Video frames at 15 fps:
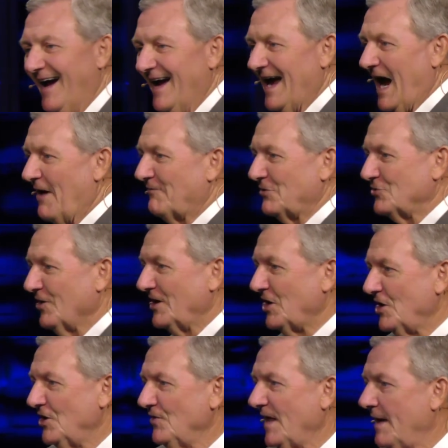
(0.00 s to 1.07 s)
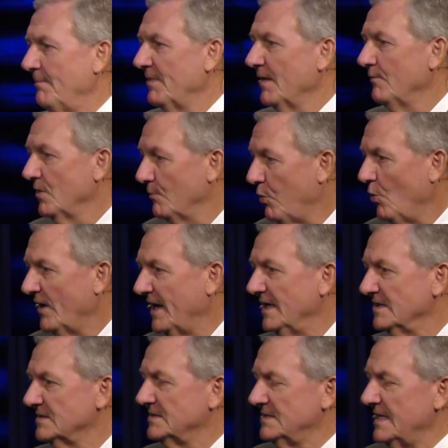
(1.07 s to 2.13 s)
after trying to do that. The point
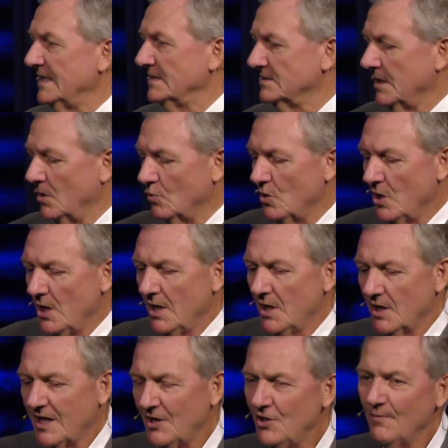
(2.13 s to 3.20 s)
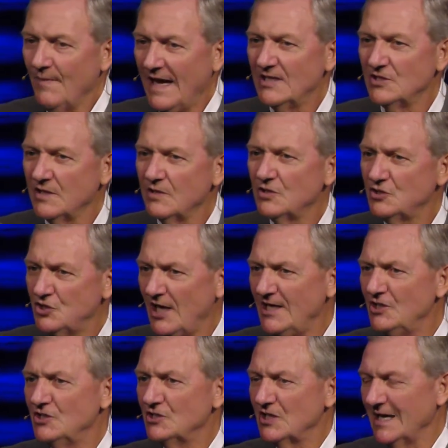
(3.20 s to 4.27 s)
is this, though. Can you imagine it
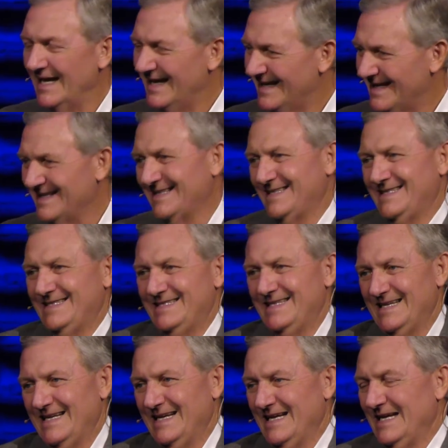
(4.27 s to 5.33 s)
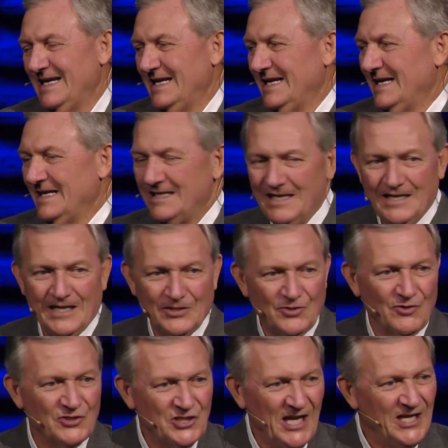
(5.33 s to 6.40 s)
changes us? Doesn't
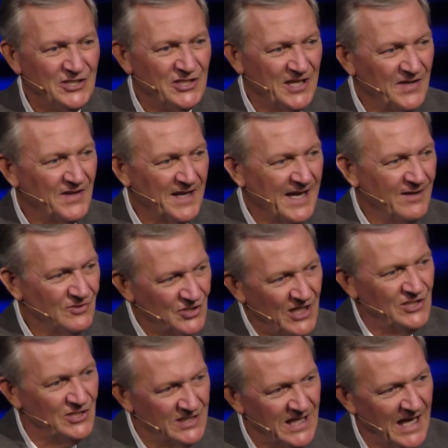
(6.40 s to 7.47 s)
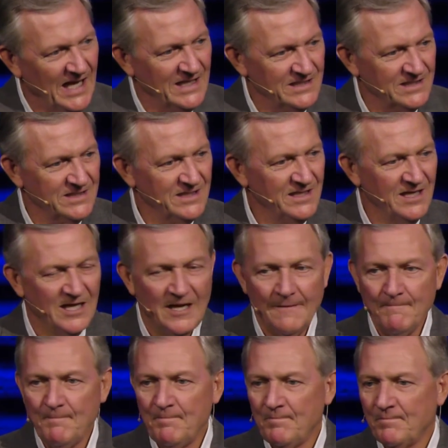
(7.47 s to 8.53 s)
necessarily change anything else, changes us.
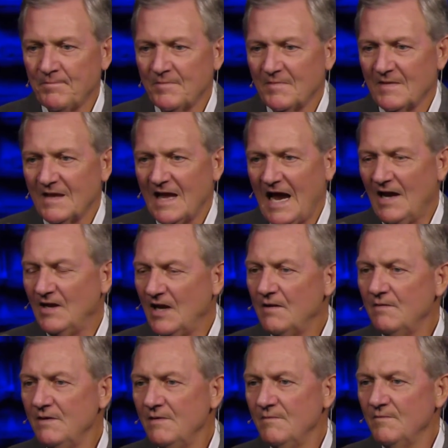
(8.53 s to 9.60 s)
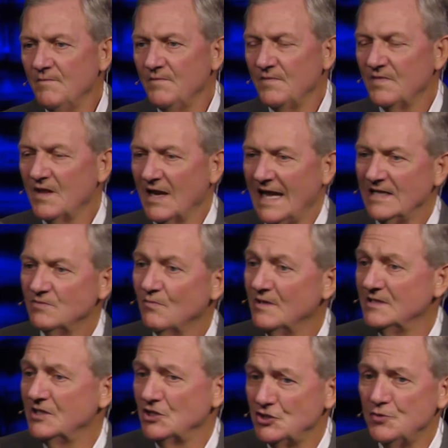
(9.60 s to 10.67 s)
And then the last one
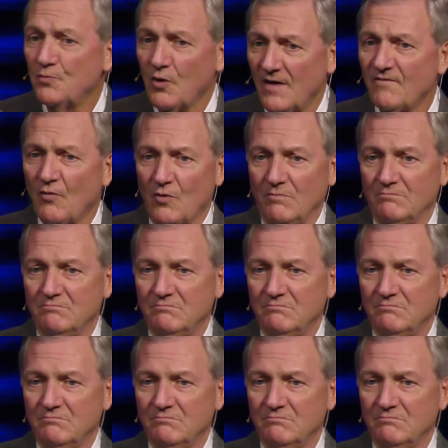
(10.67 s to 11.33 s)
is that you pray for them.